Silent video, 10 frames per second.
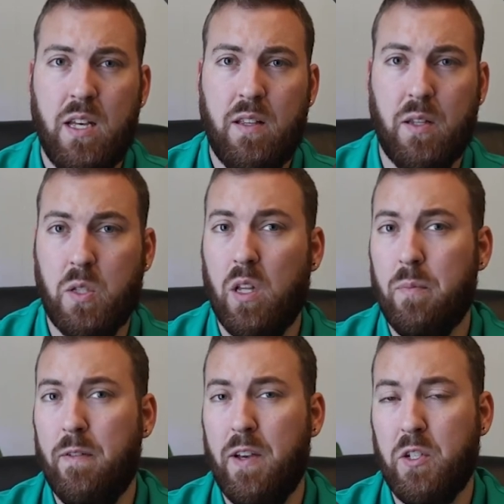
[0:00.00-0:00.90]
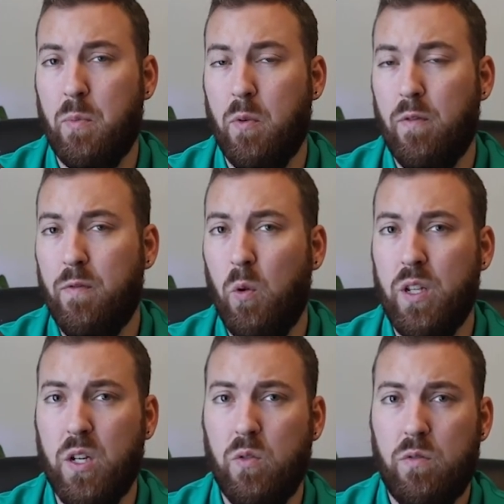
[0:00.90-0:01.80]
the SolidProfessor
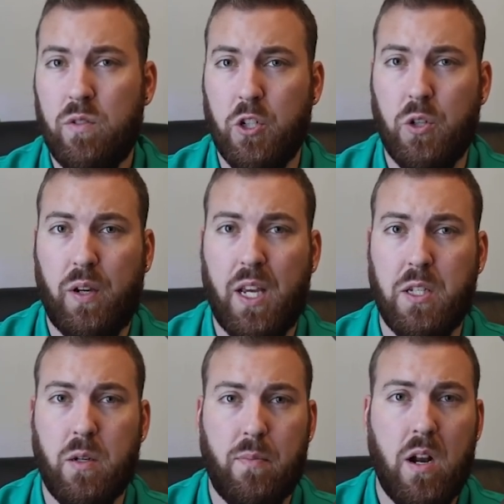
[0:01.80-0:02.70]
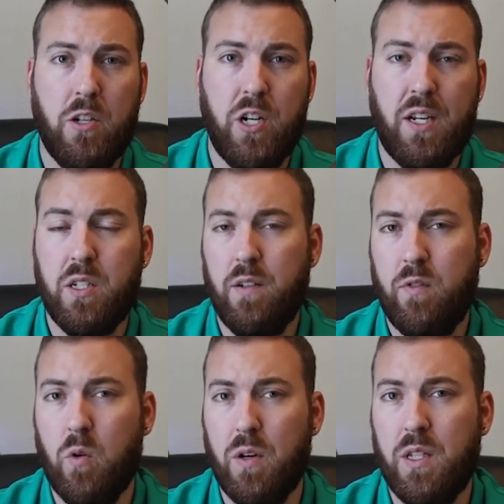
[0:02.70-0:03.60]
Portfolio to showcase your projects, and of course the